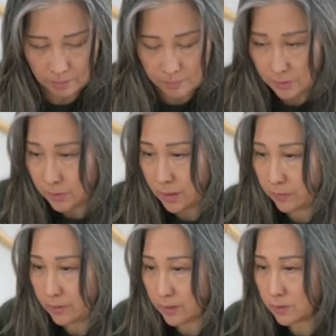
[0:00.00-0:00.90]
see if
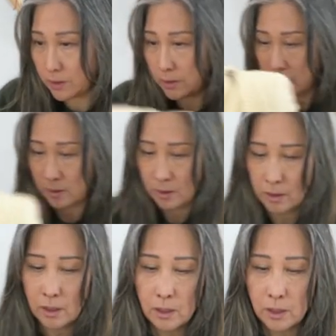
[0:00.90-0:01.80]
that's gonna,
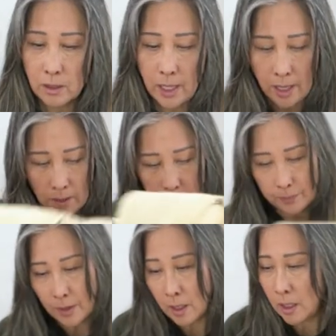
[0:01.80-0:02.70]
yeah,
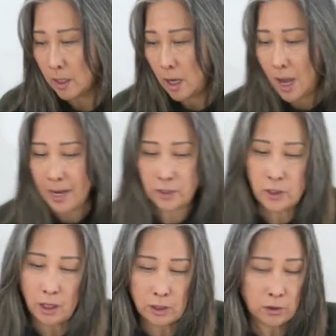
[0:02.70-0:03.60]
higher dollar